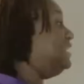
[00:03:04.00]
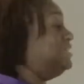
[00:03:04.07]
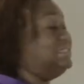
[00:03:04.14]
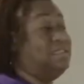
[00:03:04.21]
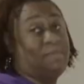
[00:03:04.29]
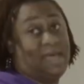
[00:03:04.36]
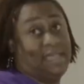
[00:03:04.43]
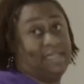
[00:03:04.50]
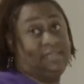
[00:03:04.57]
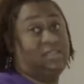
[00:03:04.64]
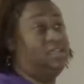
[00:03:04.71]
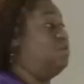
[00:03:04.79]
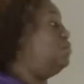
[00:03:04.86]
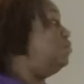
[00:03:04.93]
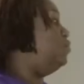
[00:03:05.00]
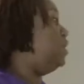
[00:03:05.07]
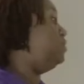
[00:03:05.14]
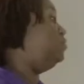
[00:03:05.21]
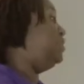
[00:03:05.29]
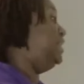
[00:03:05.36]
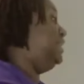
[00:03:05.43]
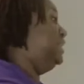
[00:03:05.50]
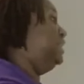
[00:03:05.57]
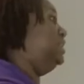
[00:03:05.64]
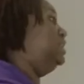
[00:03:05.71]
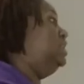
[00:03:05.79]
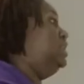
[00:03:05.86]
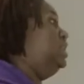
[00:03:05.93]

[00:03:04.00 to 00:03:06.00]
us in mind when we